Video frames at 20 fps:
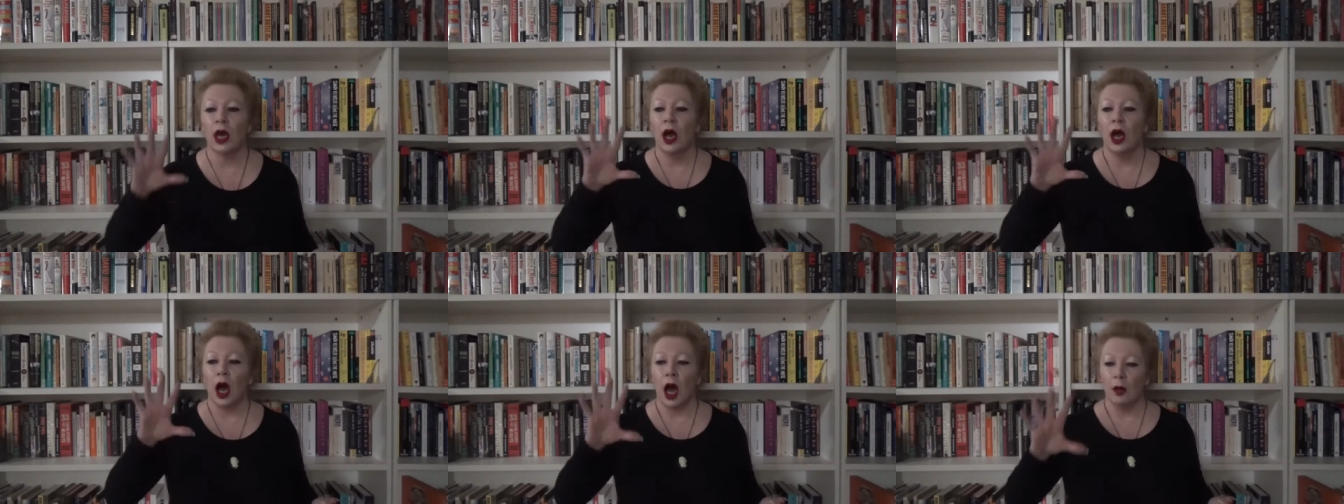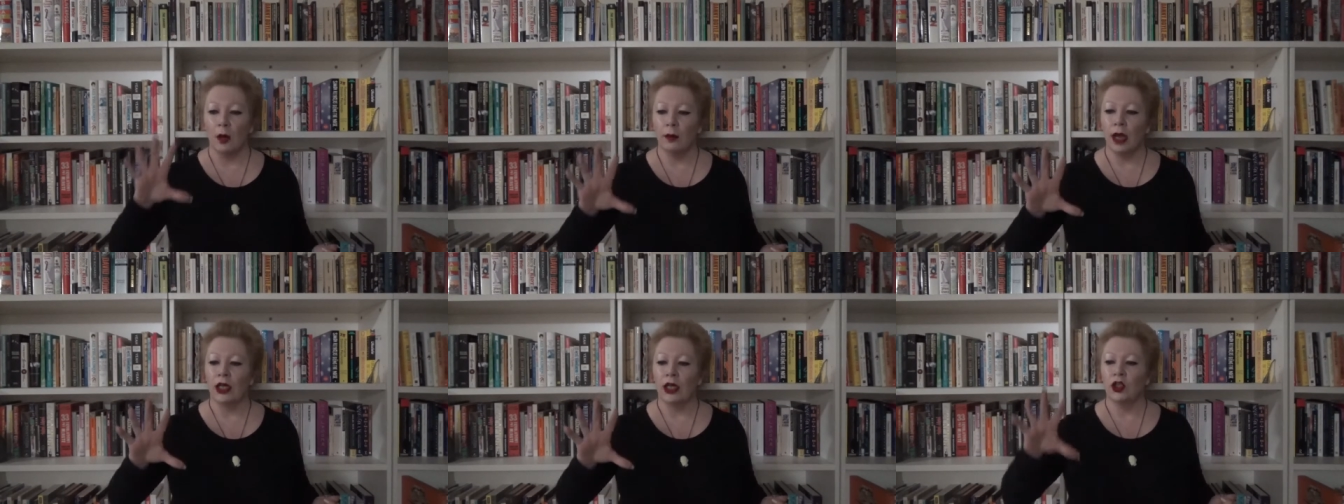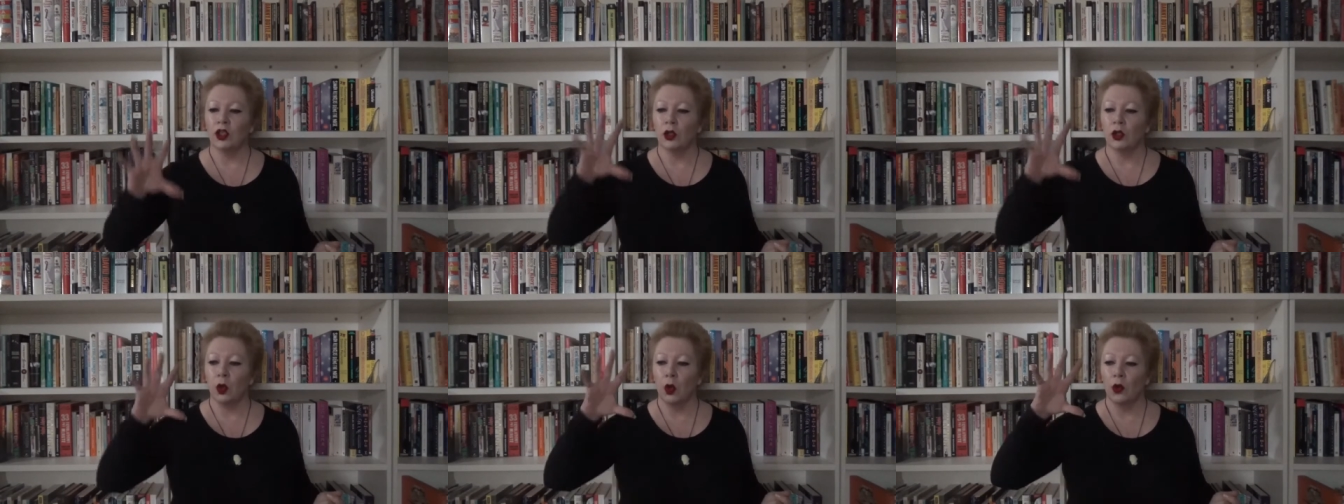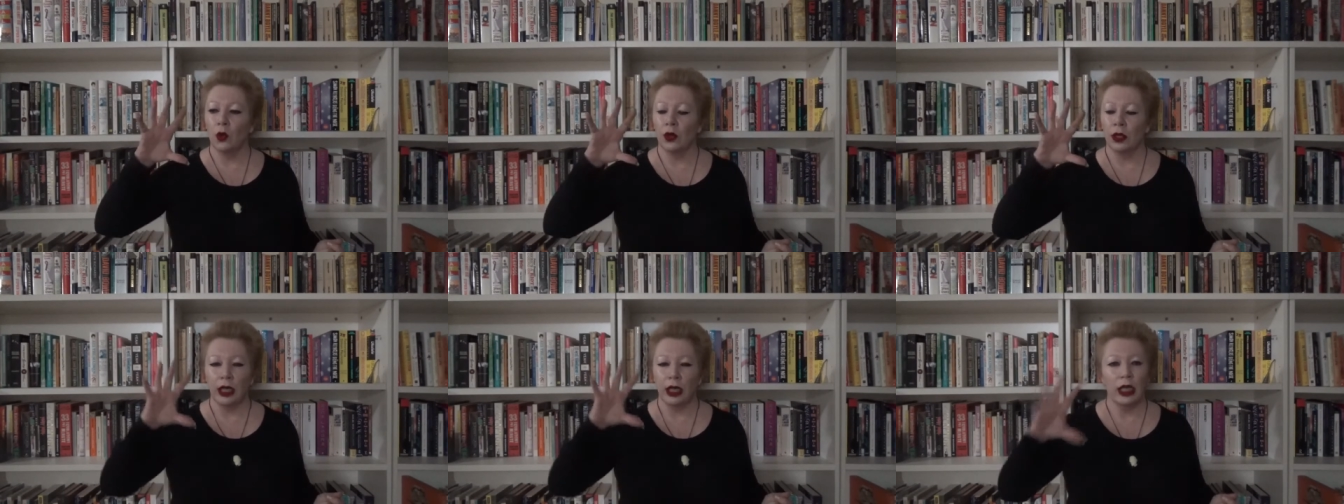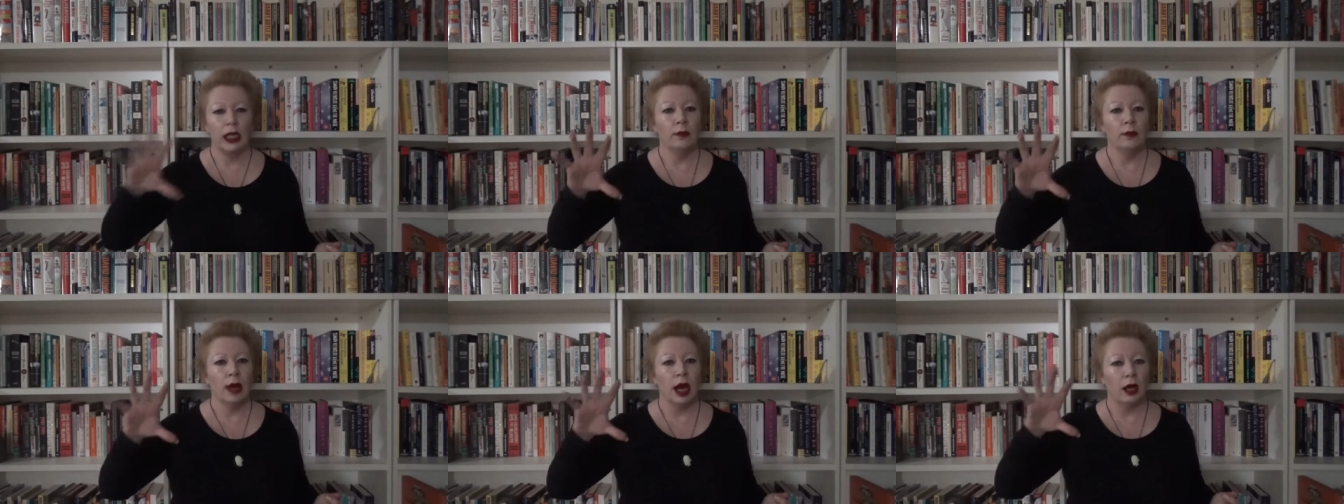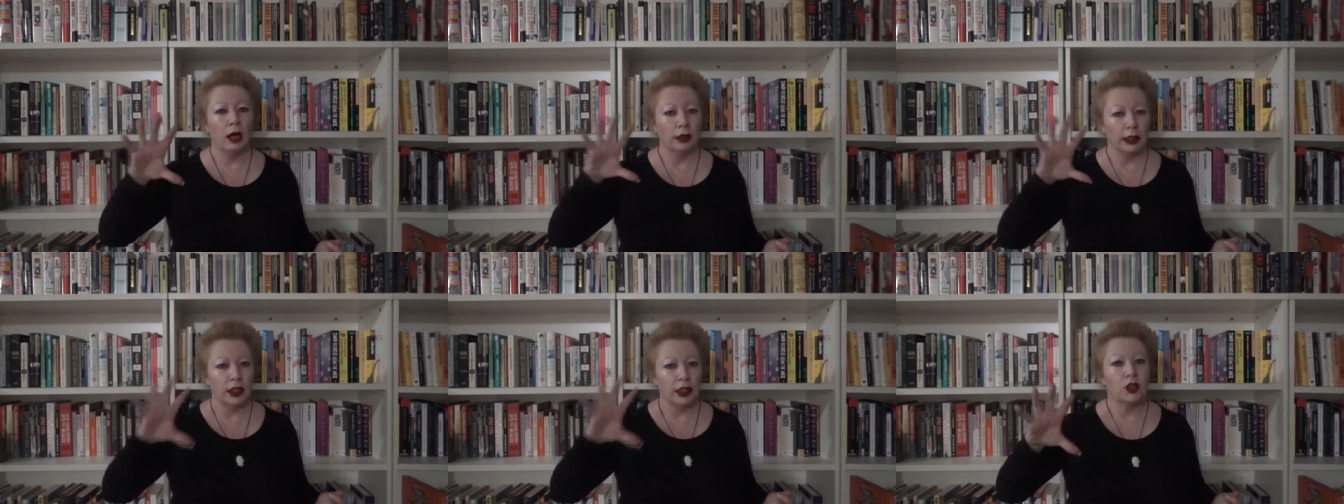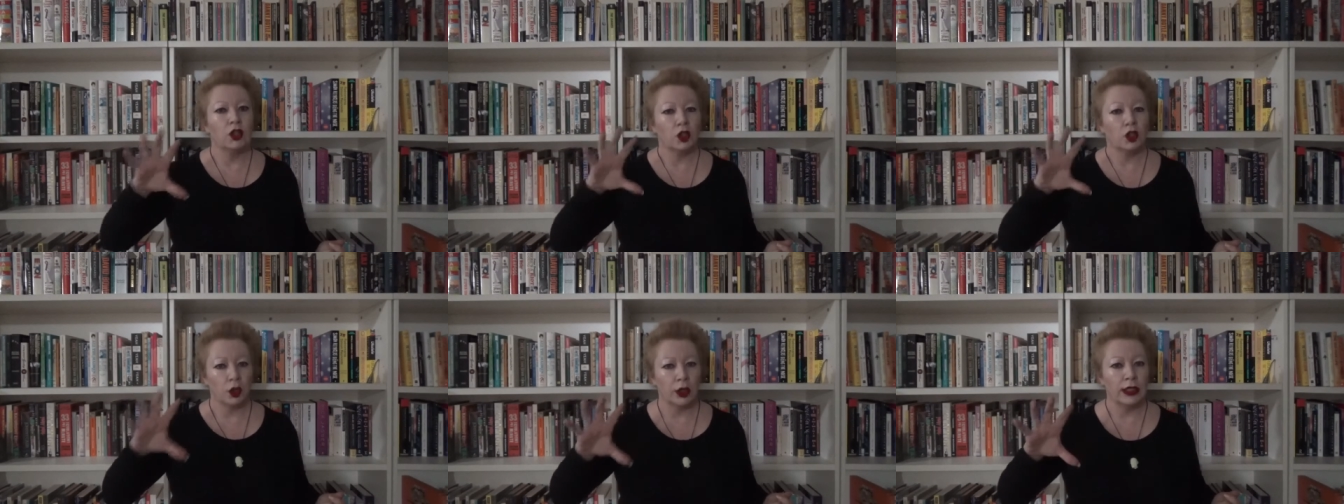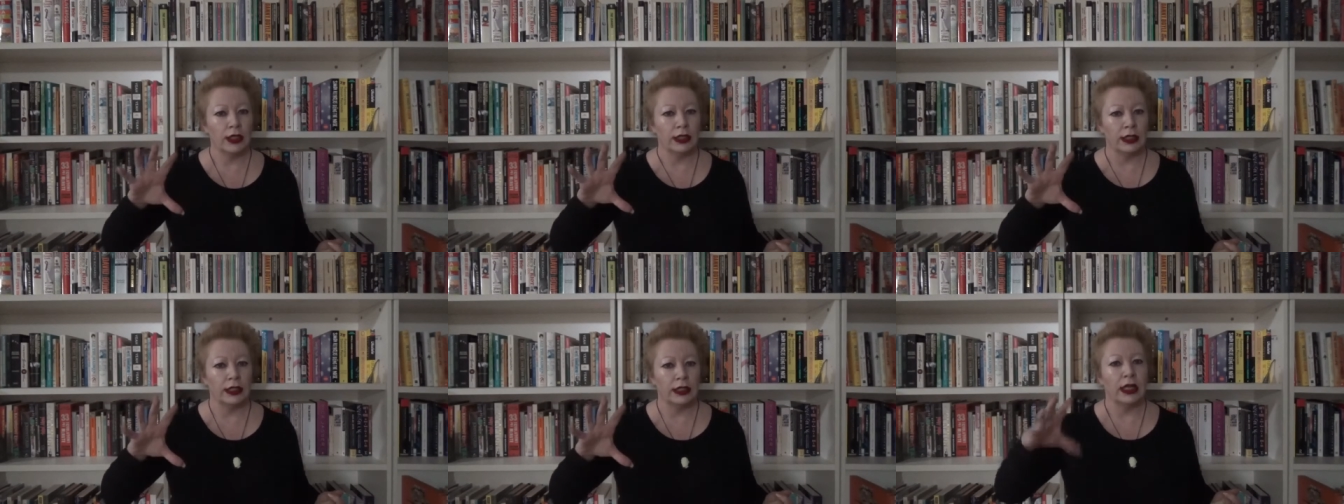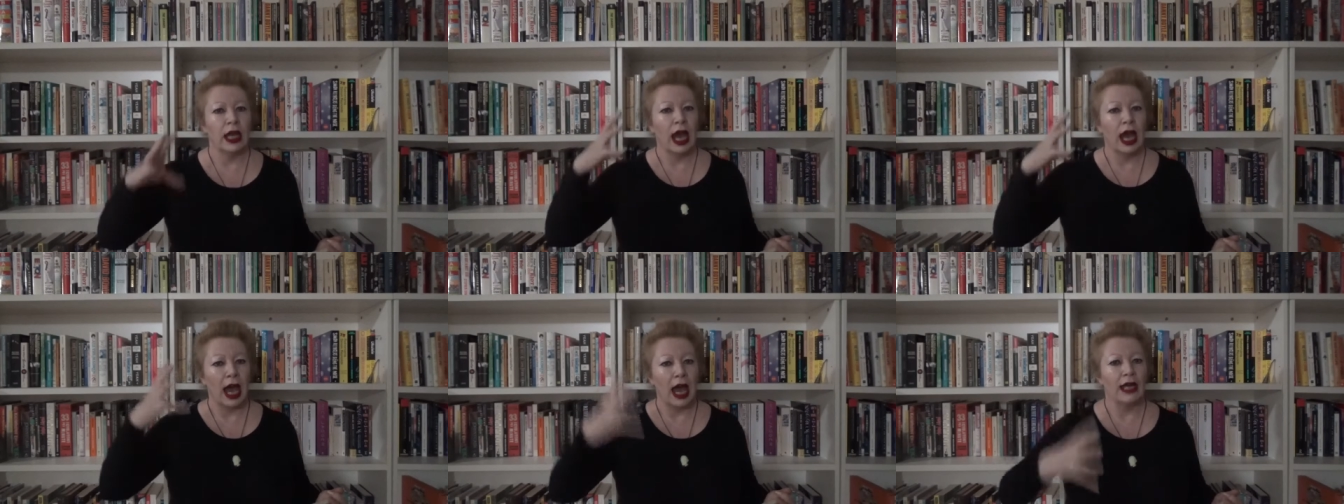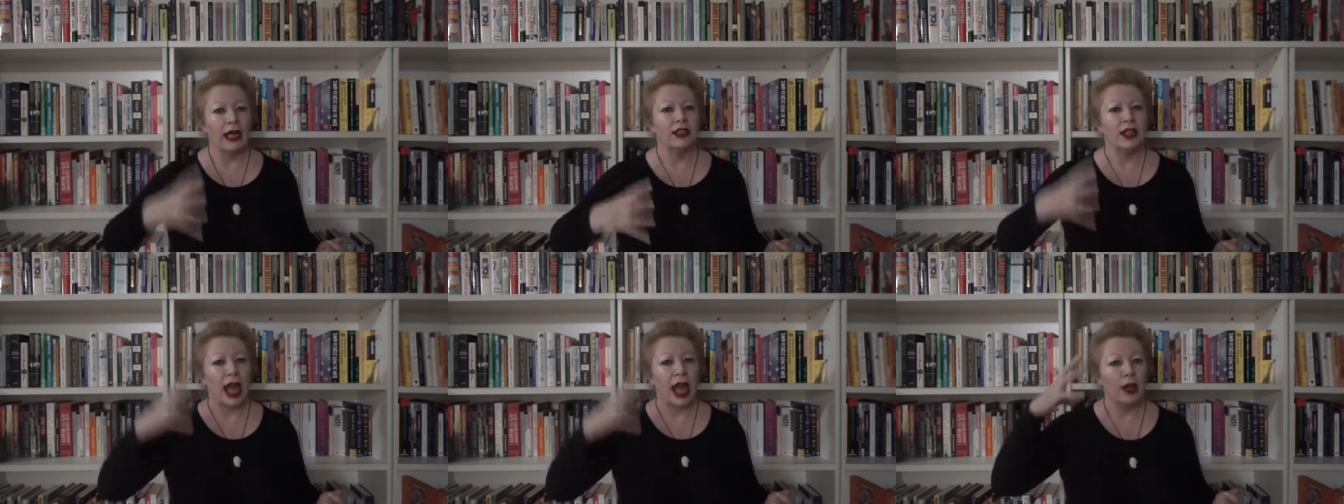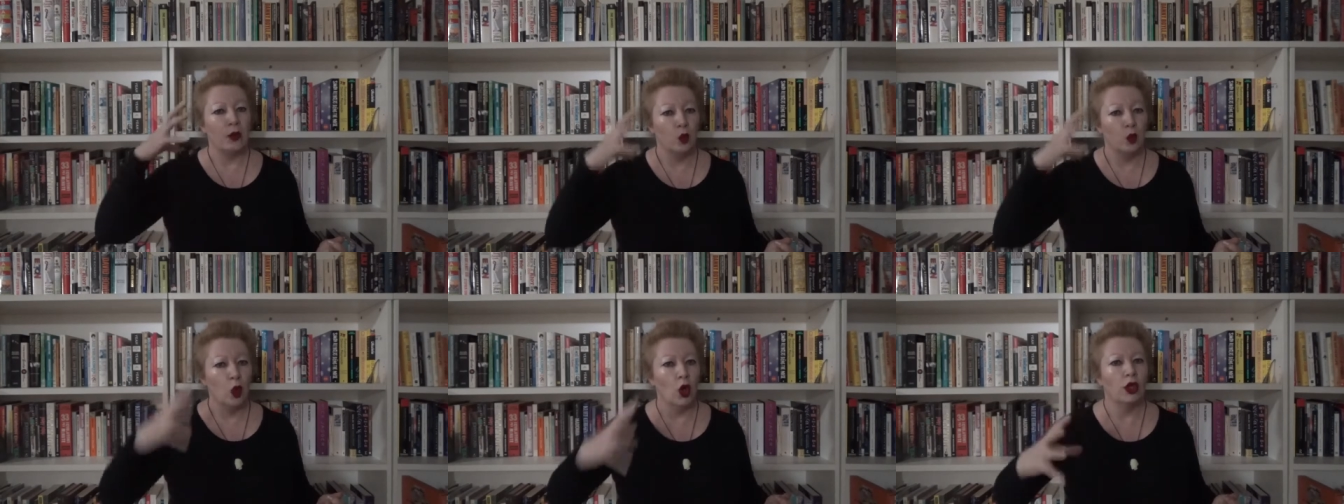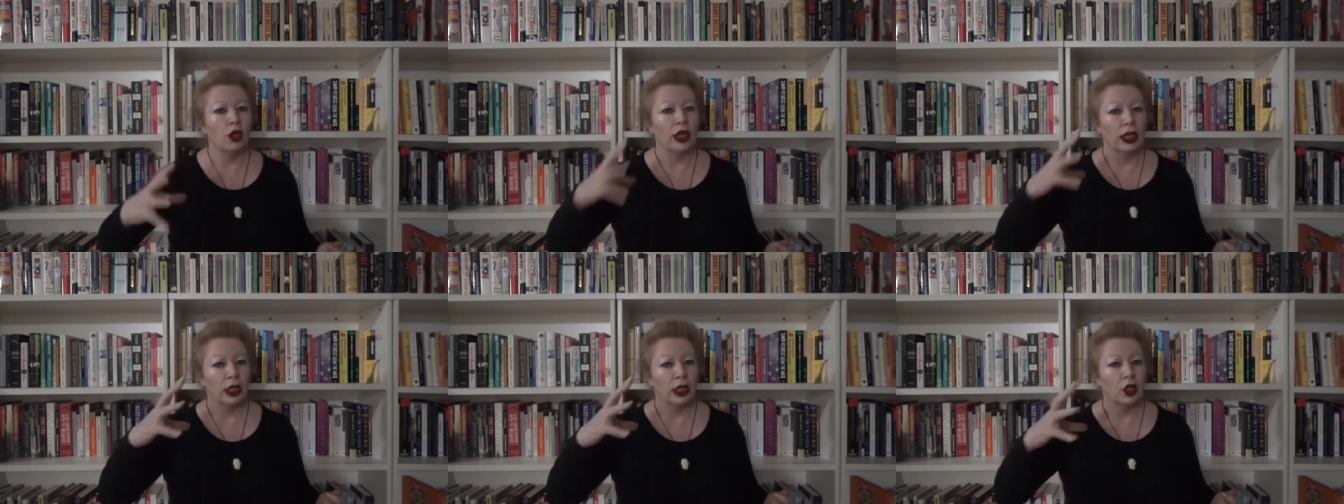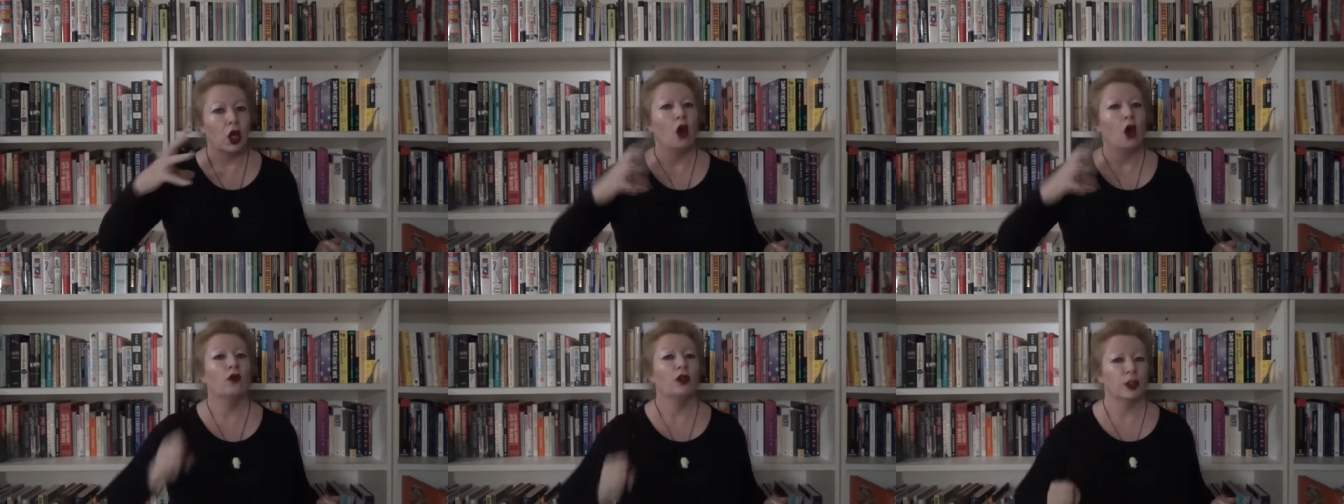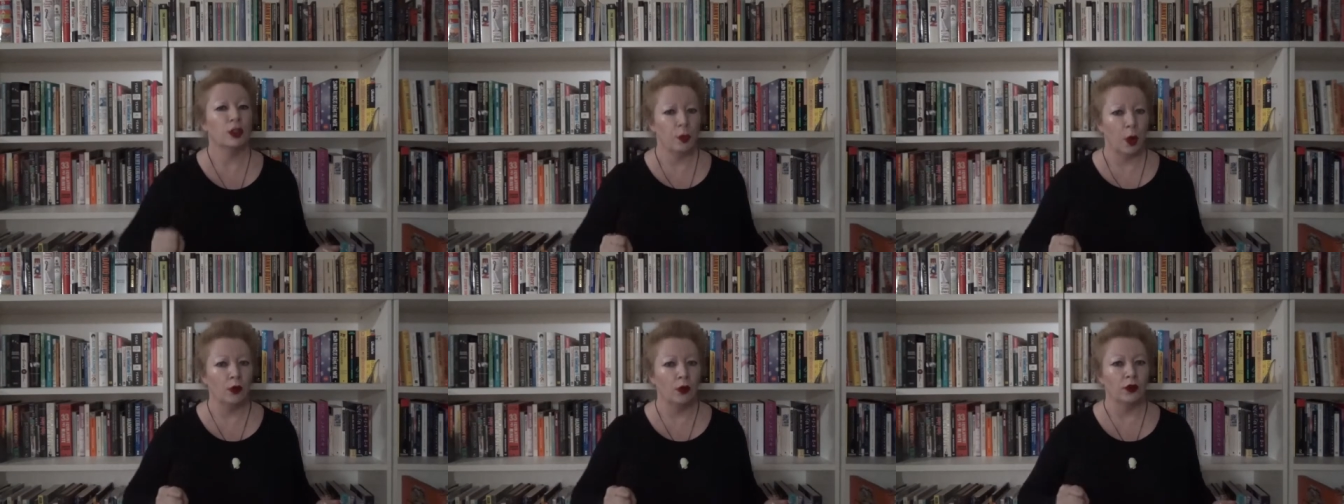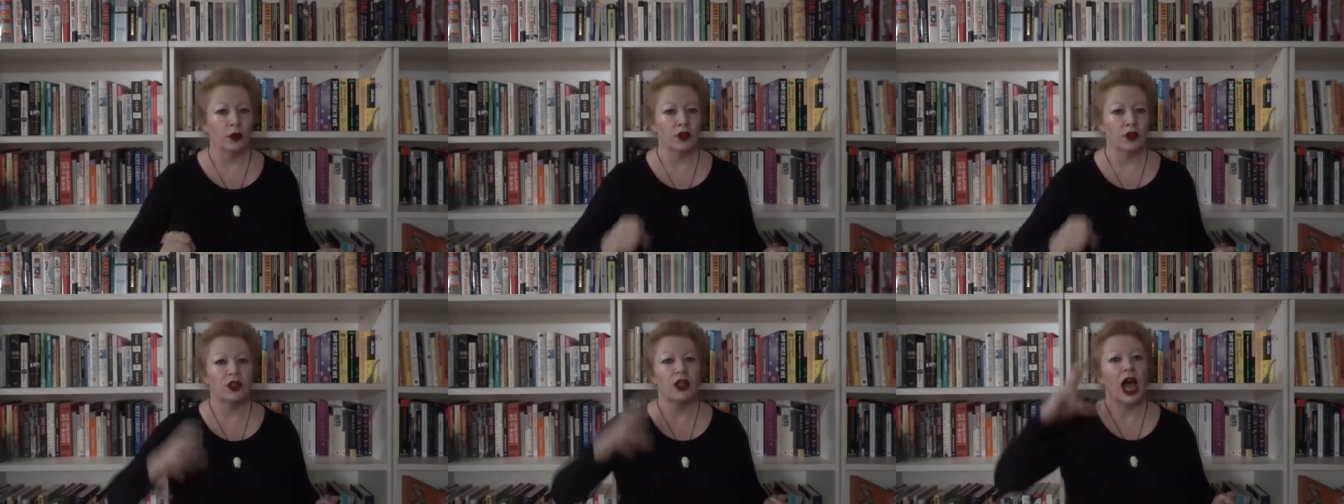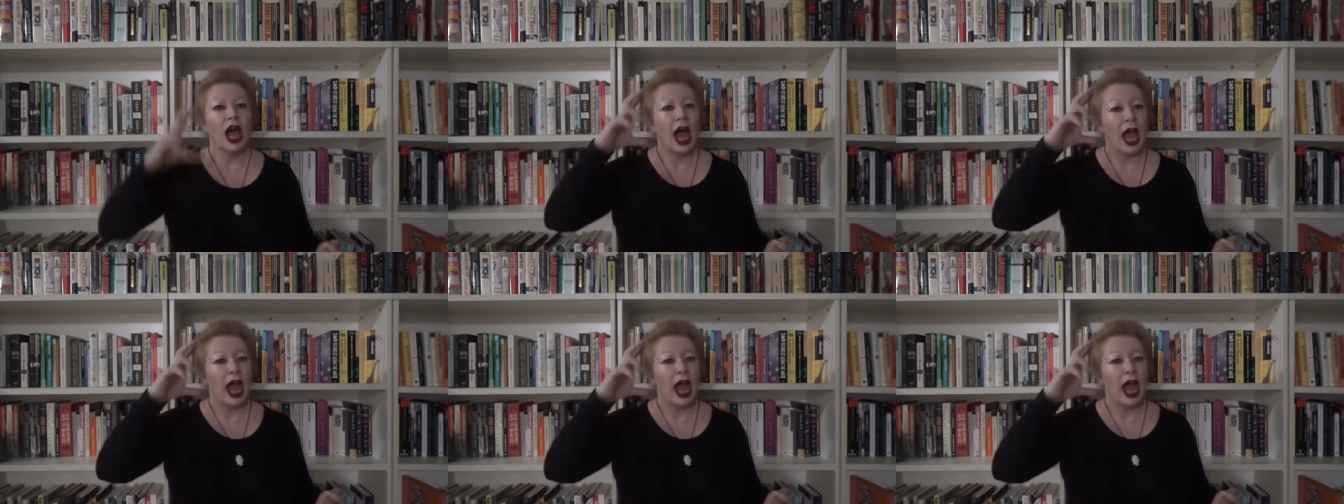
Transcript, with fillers: I made sure that email is treated as a working correspondence,